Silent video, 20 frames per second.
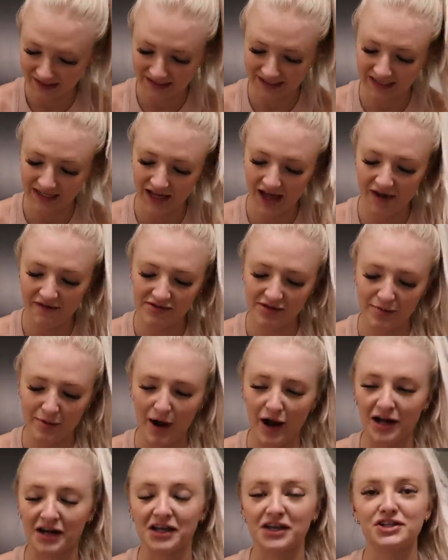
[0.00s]
still having the
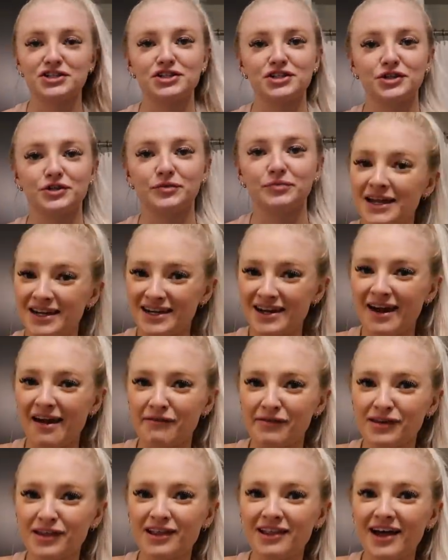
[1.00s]
potty issue.
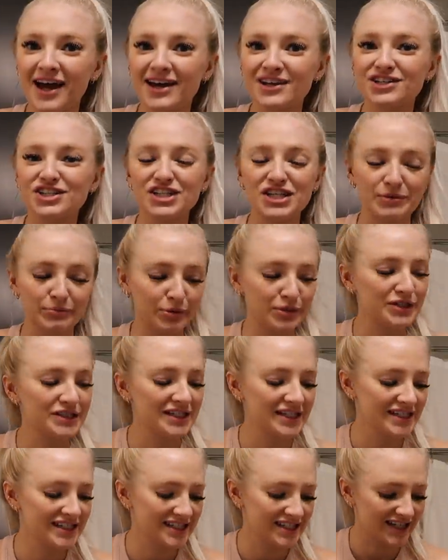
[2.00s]
Nevertheless, she
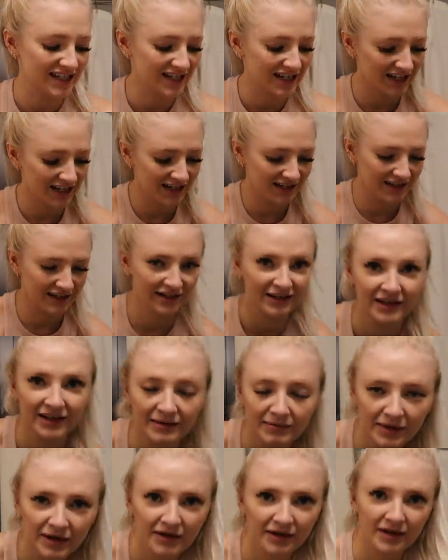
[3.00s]
persisted.
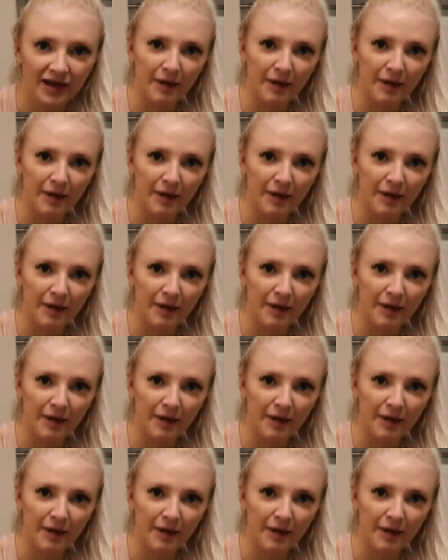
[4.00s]
Here,